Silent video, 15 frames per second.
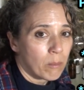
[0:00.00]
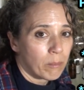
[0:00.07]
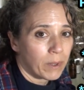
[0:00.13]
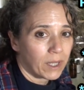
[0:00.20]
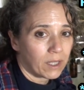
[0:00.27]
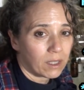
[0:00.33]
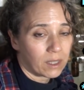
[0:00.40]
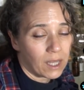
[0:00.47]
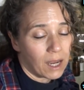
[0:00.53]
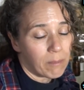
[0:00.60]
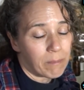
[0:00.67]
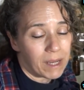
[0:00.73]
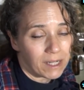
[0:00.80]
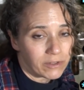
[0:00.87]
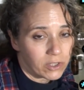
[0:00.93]
But
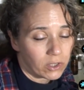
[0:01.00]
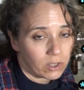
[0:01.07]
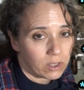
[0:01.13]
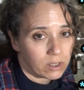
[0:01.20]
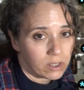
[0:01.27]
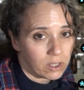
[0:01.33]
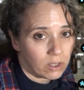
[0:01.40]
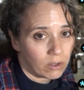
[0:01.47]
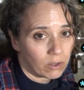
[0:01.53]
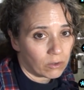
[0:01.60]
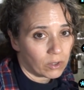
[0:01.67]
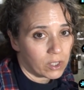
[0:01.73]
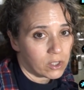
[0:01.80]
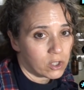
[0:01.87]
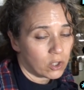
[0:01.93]
that makes a good
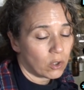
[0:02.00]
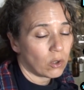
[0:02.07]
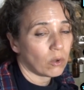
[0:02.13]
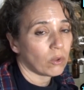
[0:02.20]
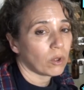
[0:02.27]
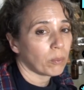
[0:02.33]
deodorant too.